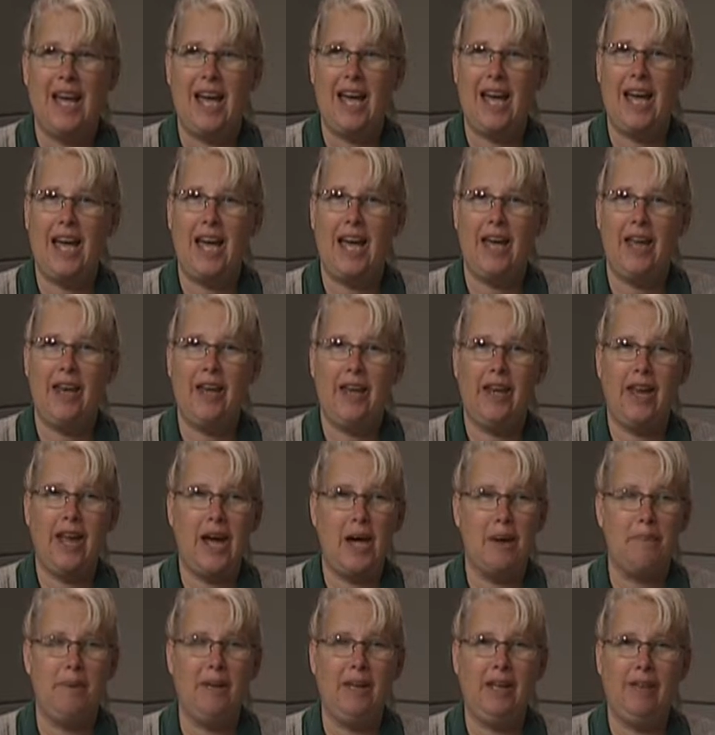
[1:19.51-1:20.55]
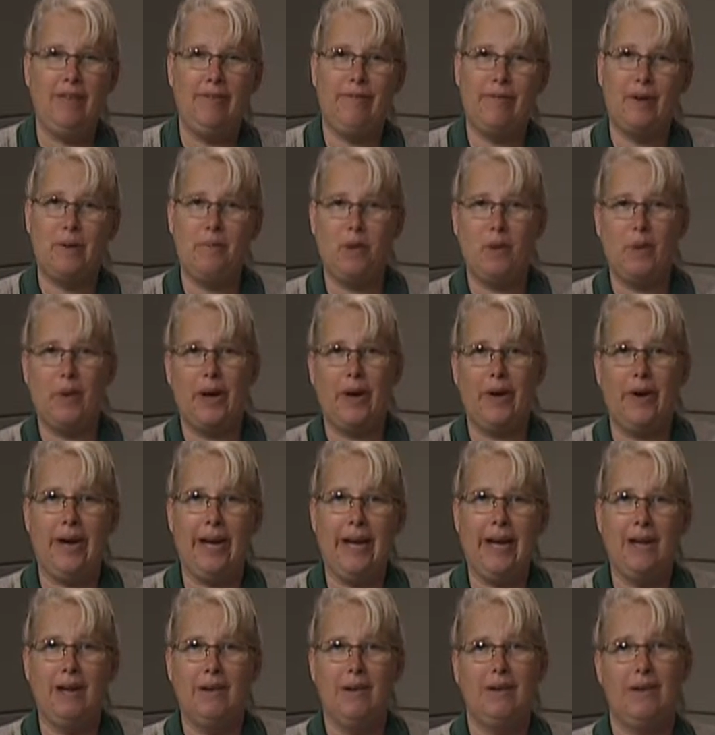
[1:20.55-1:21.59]
and happy
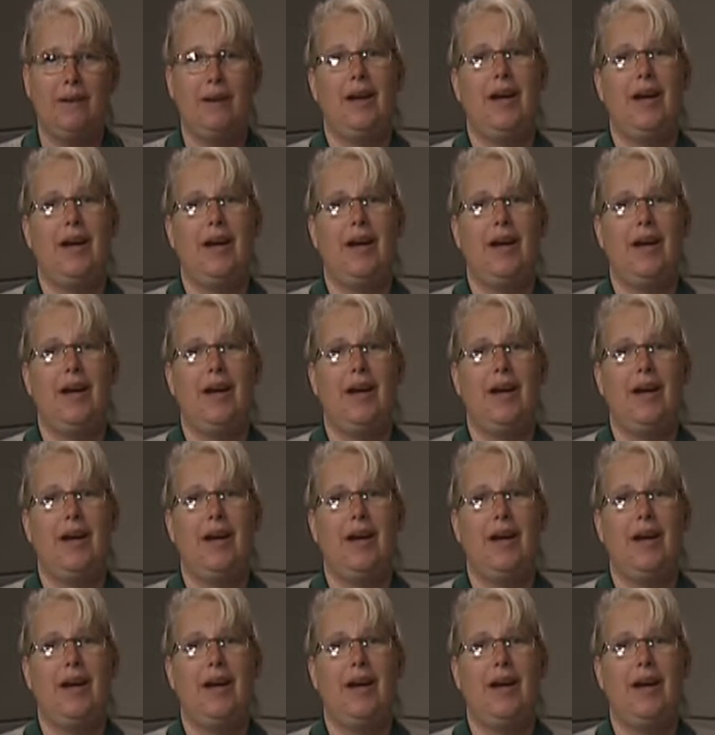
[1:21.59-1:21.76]
February